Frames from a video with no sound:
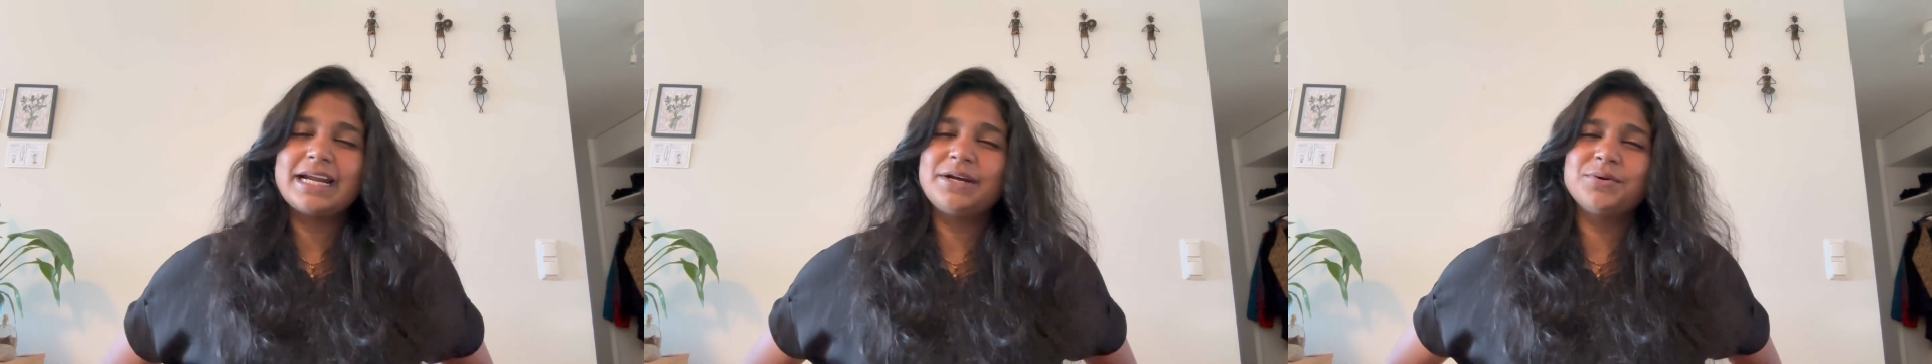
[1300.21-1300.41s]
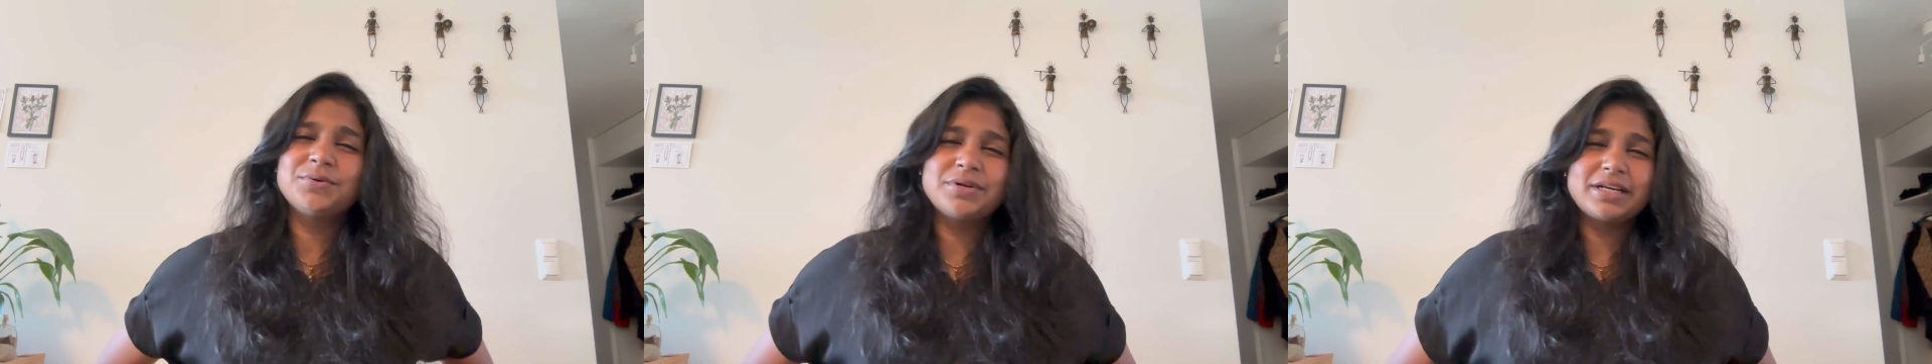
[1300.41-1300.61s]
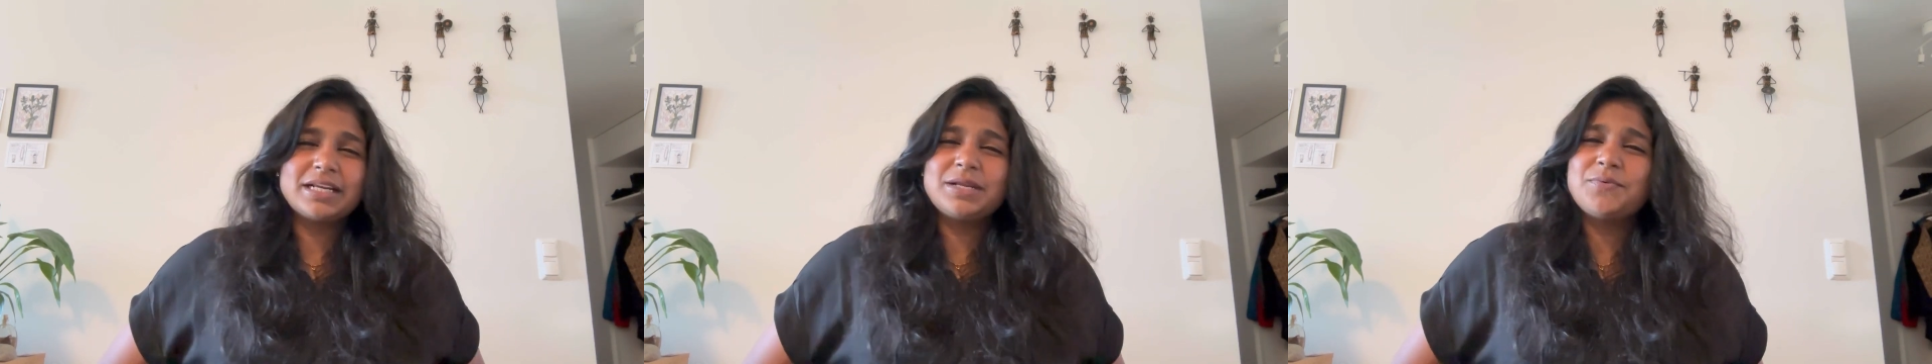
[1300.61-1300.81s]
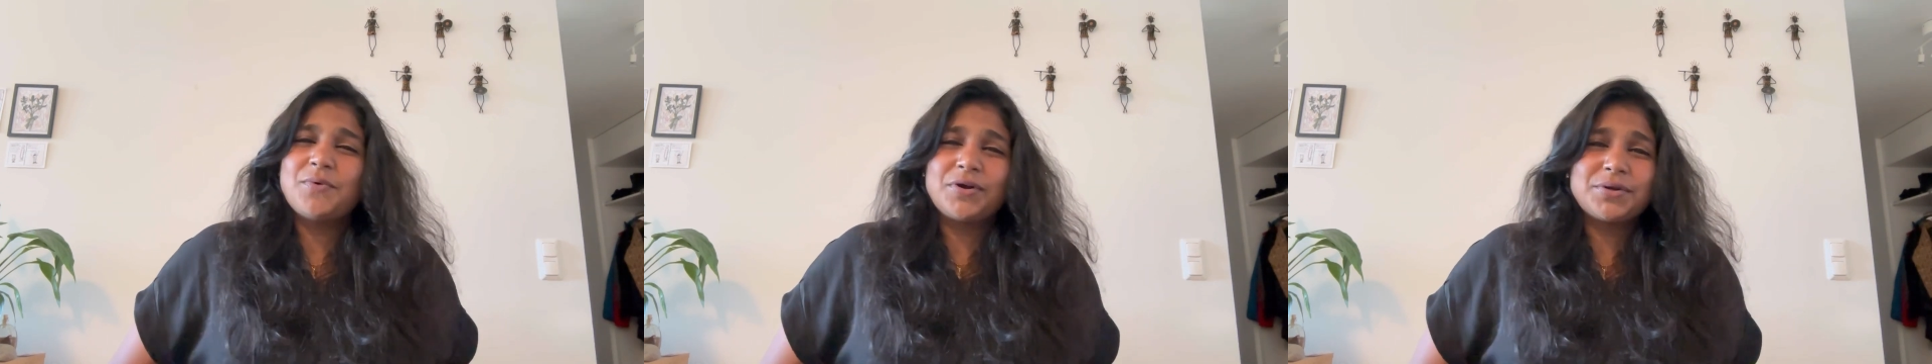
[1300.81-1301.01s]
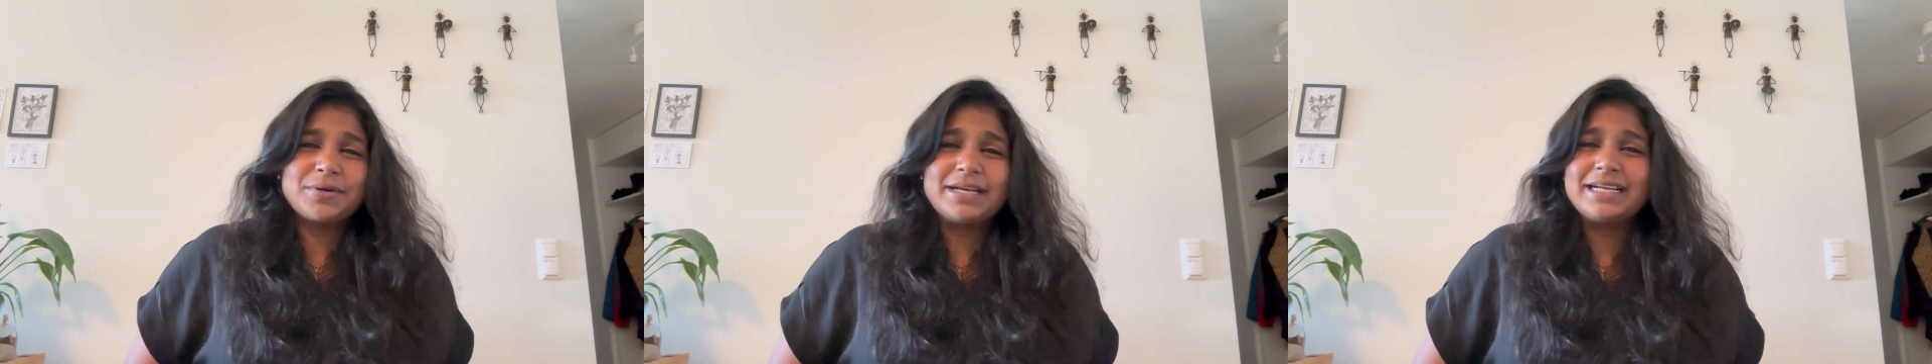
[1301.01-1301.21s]
I don't really
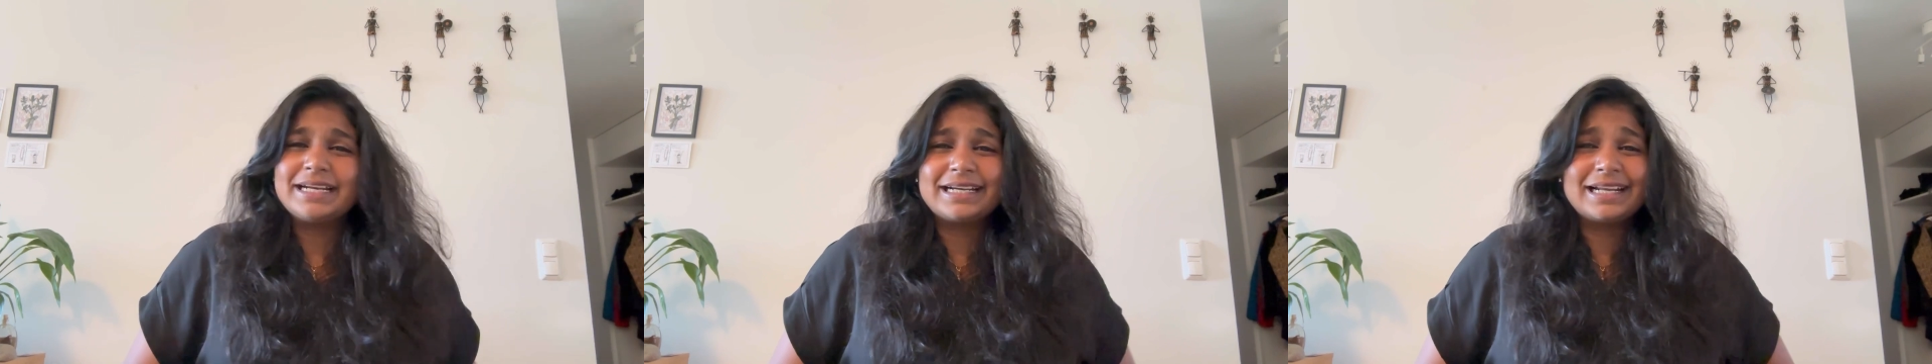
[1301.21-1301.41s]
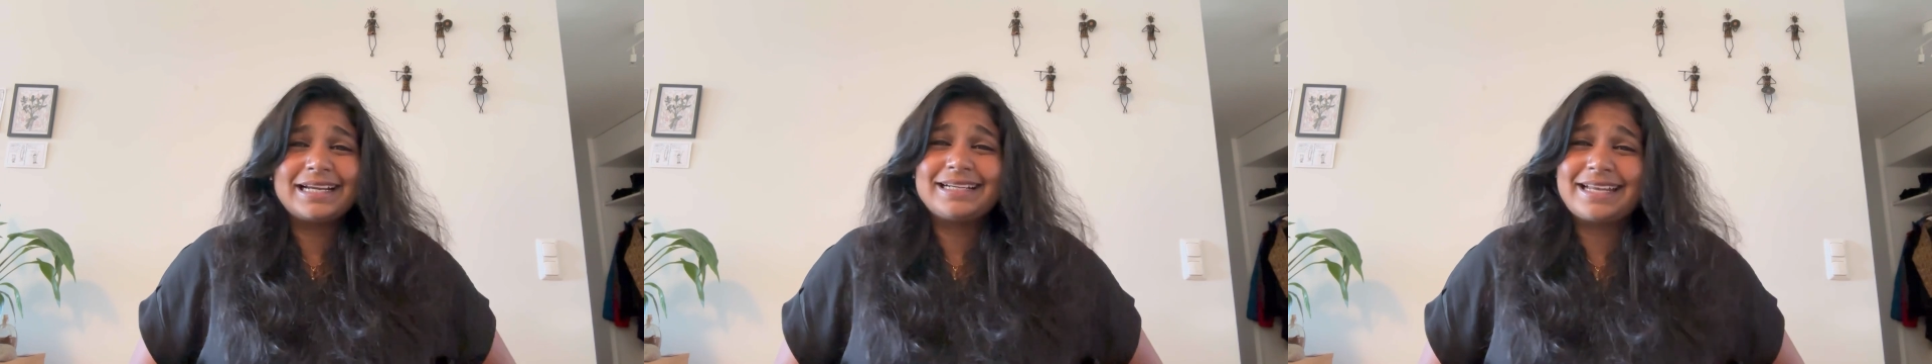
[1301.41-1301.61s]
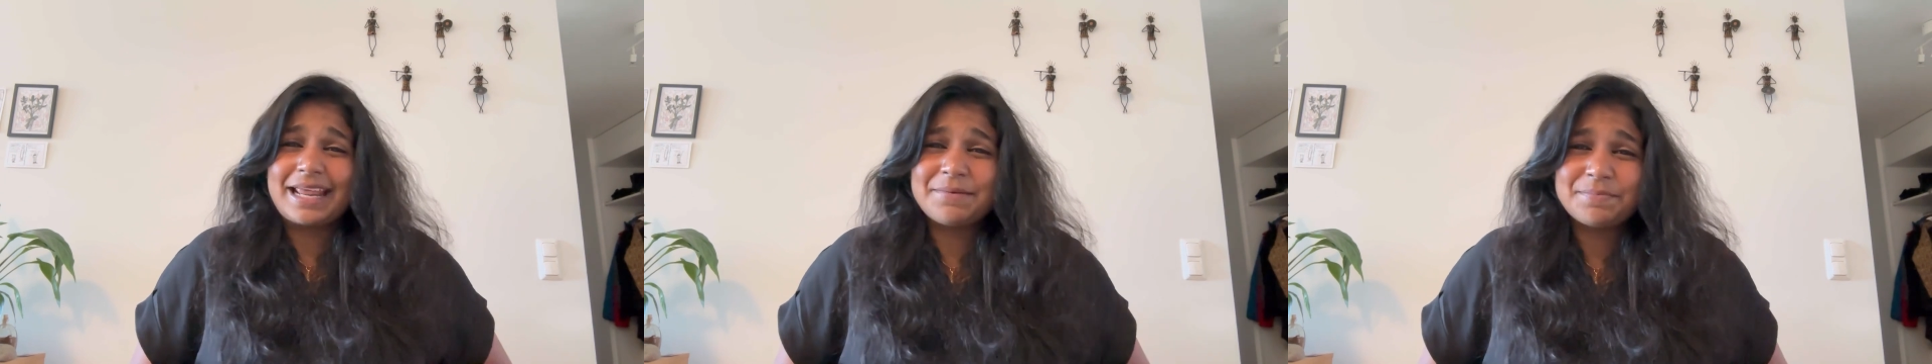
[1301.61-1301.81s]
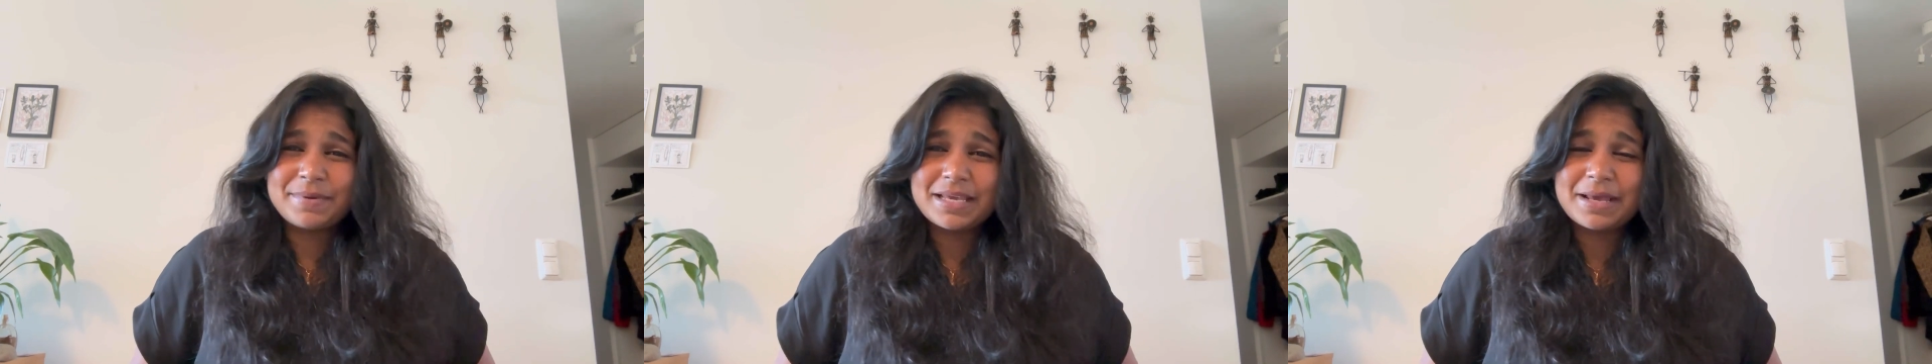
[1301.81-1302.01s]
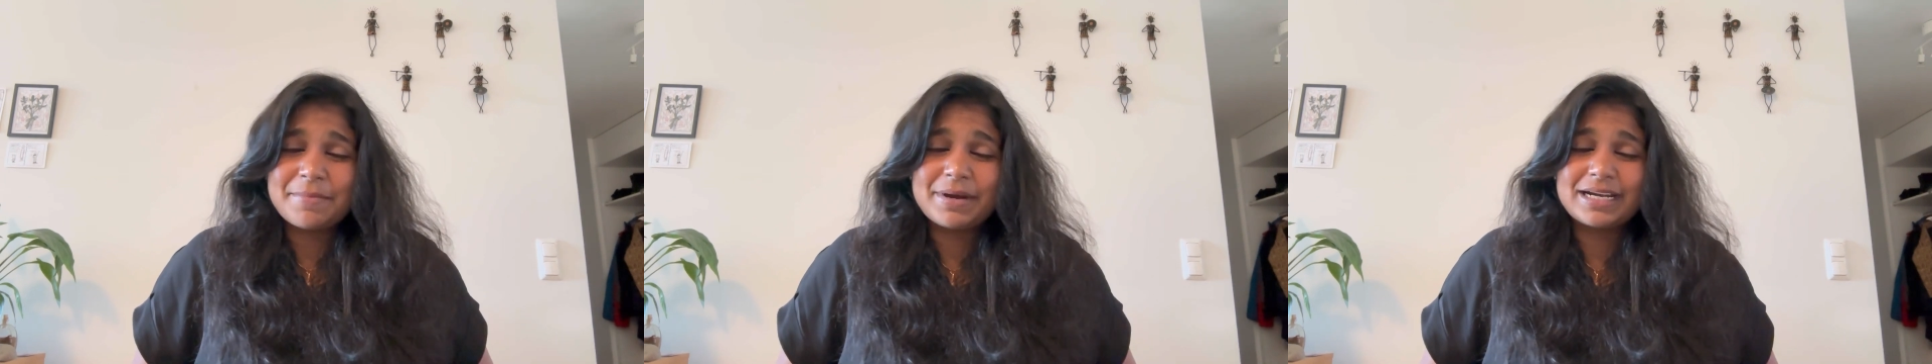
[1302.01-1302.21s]
want to eat at like 10
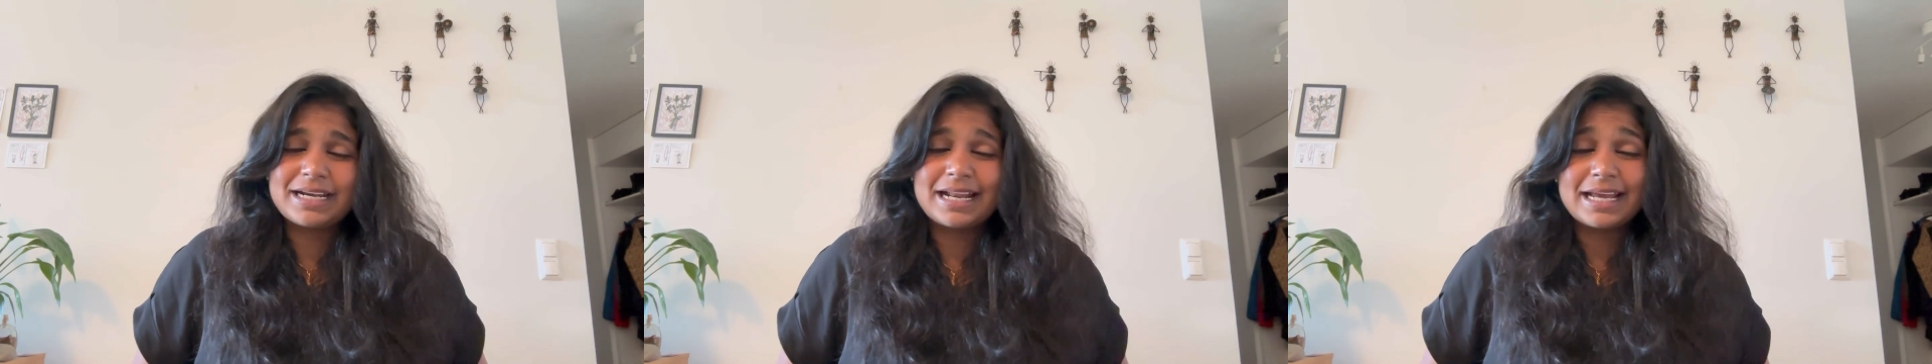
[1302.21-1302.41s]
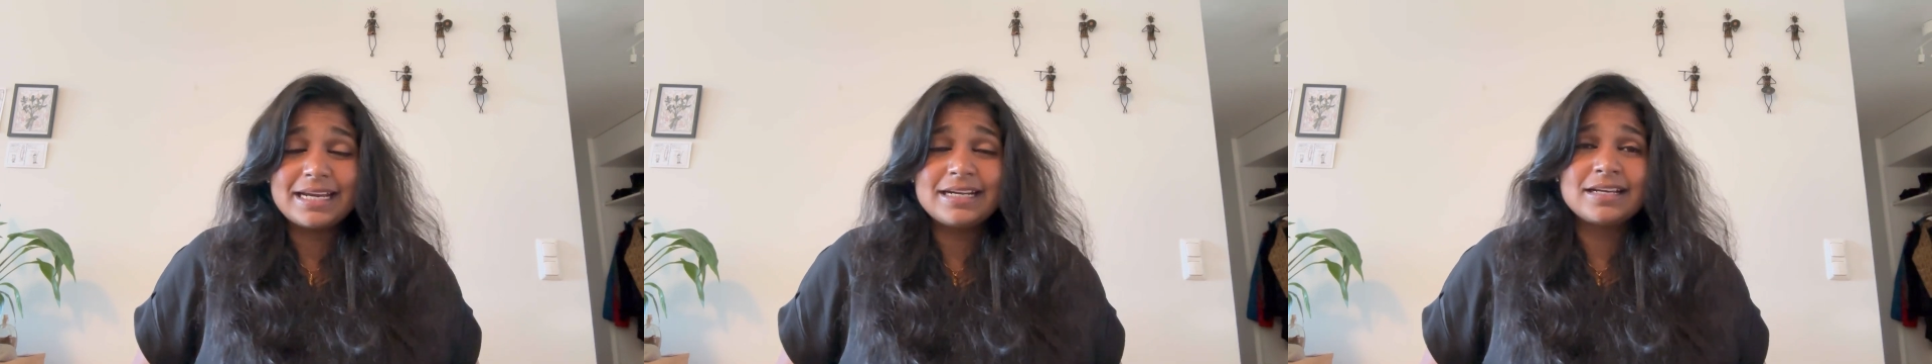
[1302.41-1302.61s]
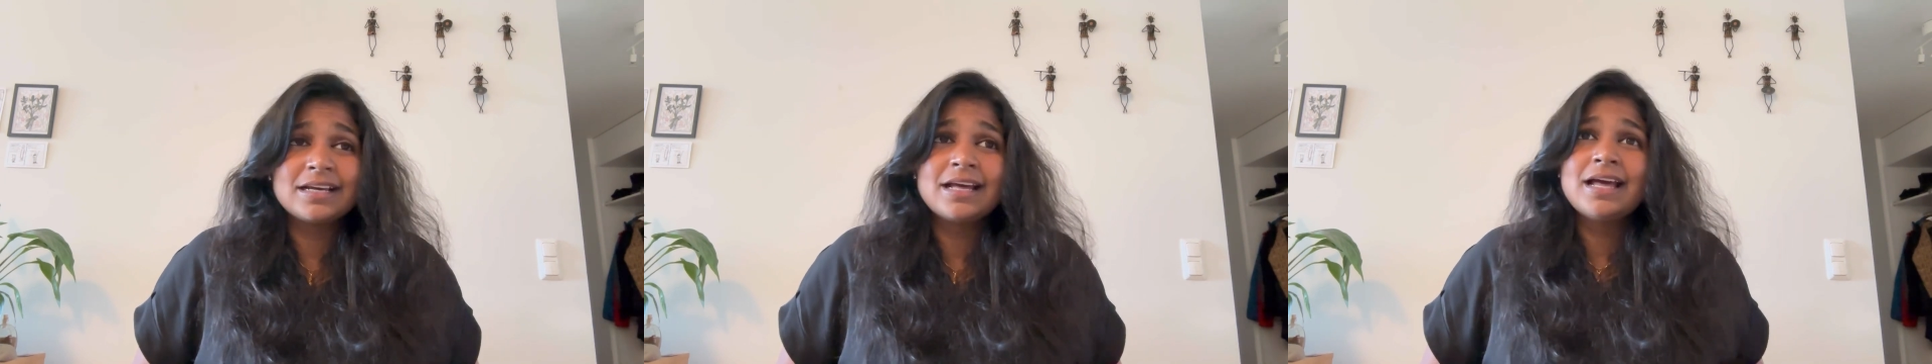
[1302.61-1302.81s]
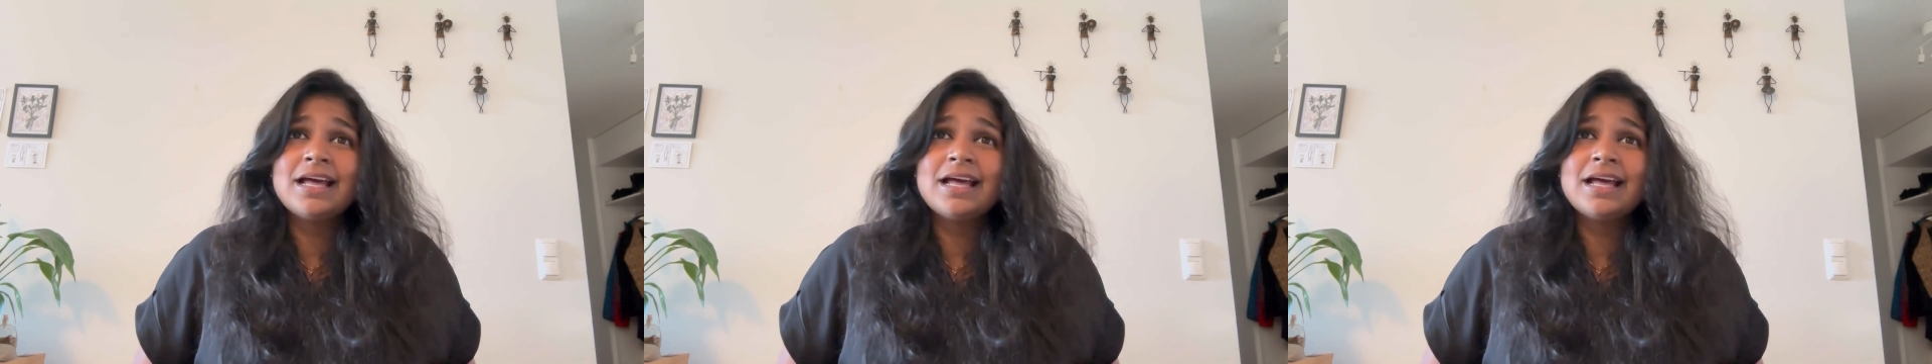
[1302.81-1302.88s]
p.m. at night.